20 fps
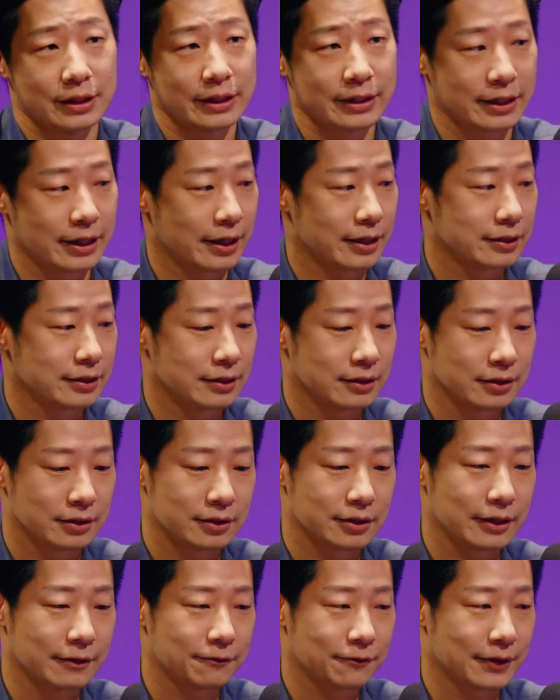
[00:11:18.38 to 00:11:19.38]
they can
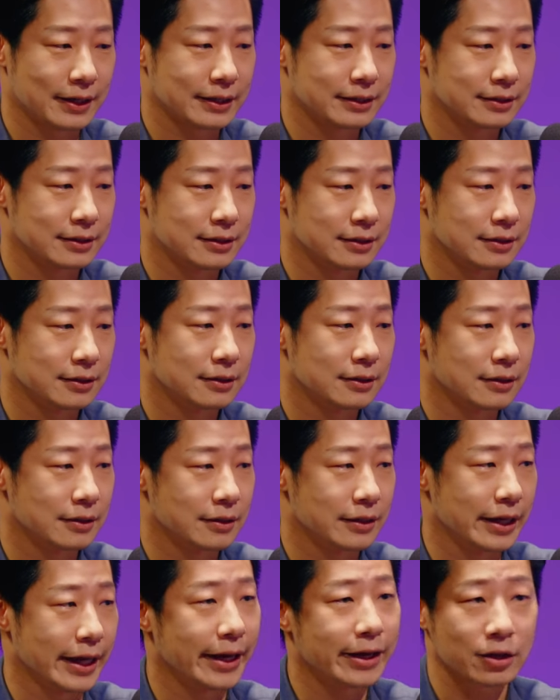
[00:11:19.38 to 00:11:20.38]
mm-hmm. they find the
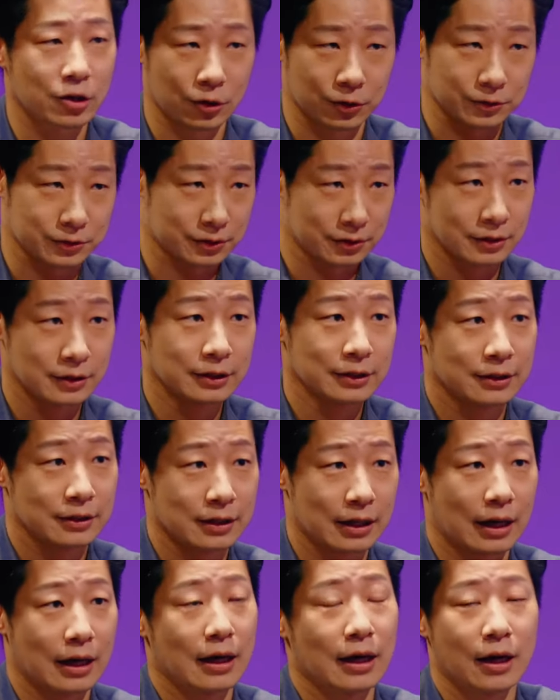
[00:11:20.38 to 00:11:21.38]
the echoes,
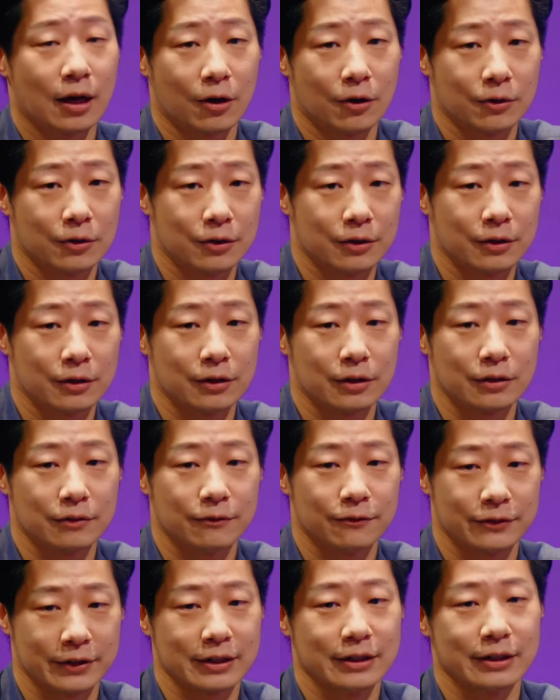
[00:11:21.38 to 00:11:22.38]
our
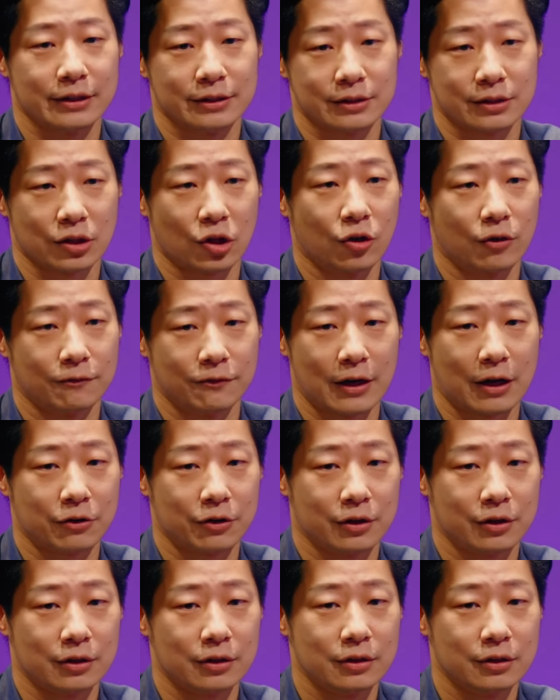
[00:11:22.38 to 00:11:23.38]
feelings of
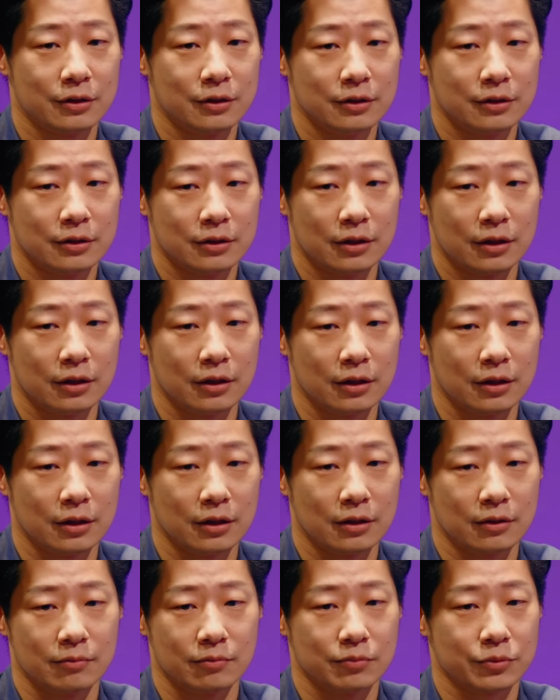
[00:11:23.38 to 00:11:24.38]
our
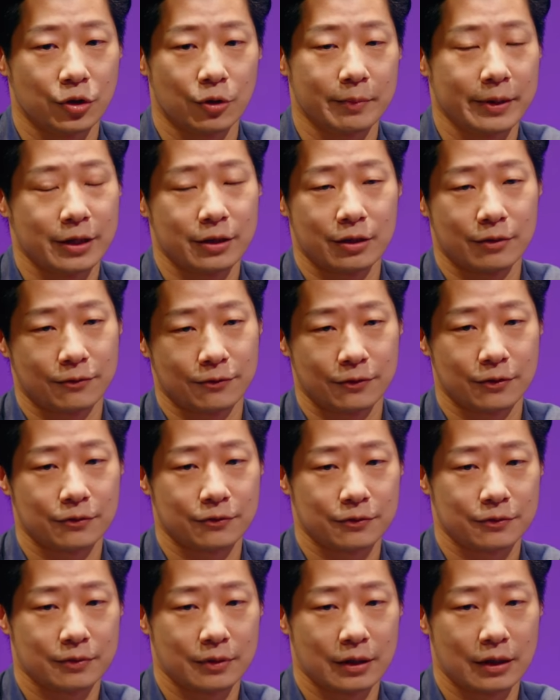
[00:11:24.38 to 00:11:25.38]
uh, no matter.
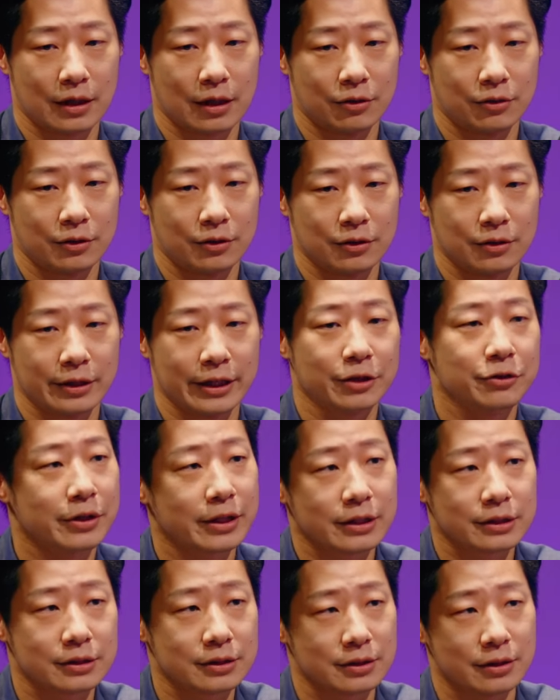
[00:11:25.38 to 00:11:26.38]
our
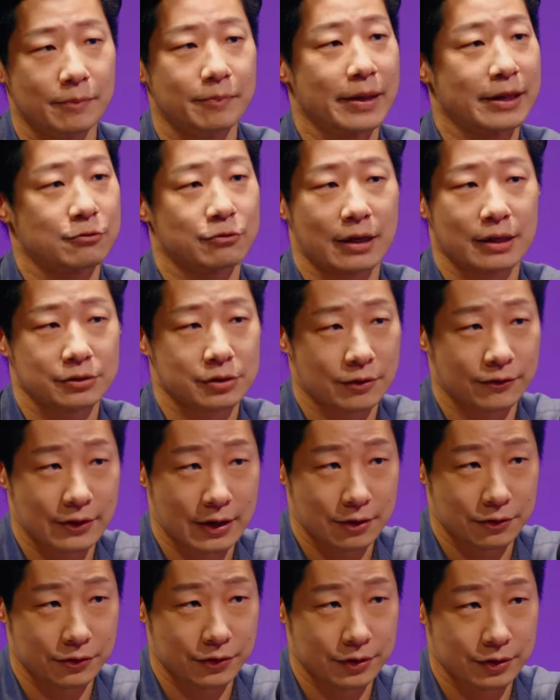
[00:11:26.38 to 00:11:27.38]
lyrics, the backgrounds of
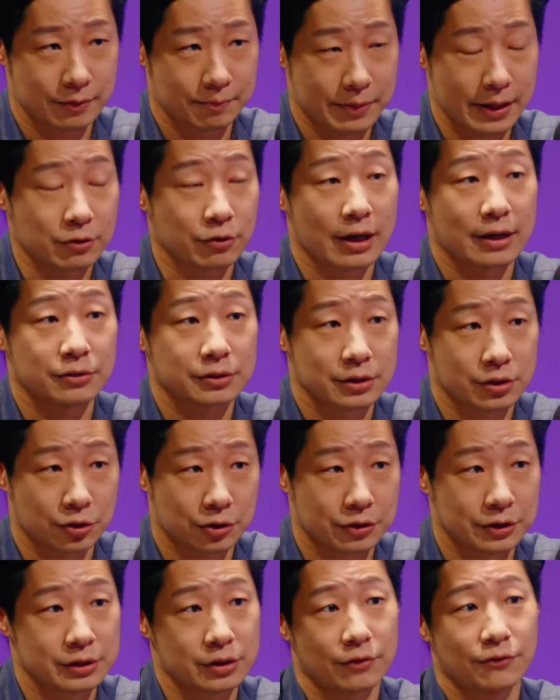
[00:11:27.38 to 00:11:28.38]
our the background
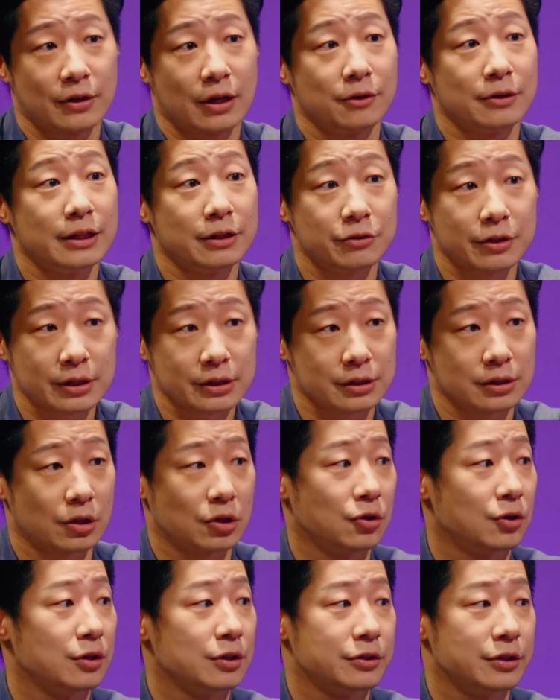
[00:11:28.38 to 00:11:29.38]
stories of our lyrics
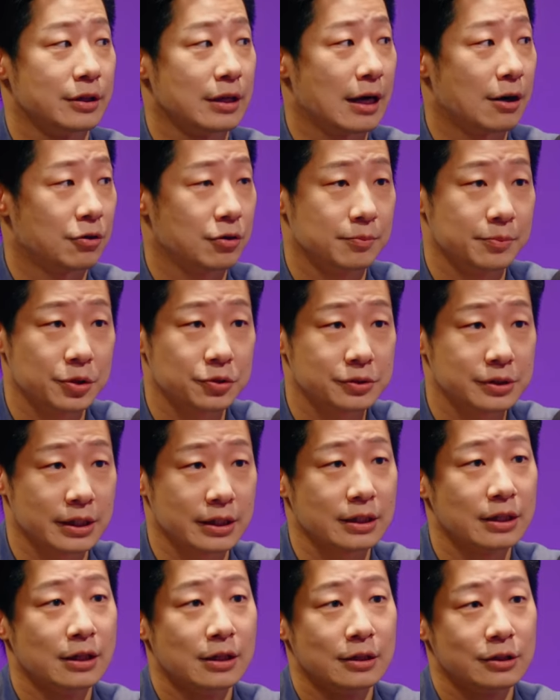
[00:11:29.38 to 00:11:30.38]
or the, our
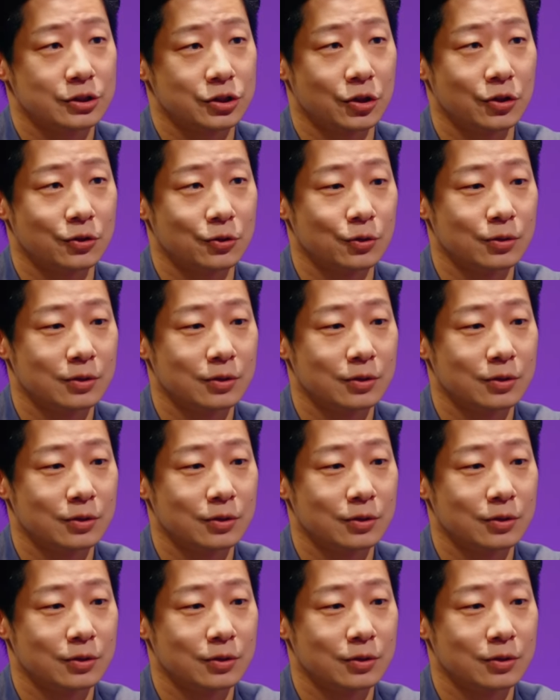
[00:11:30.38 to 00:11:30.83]
music. So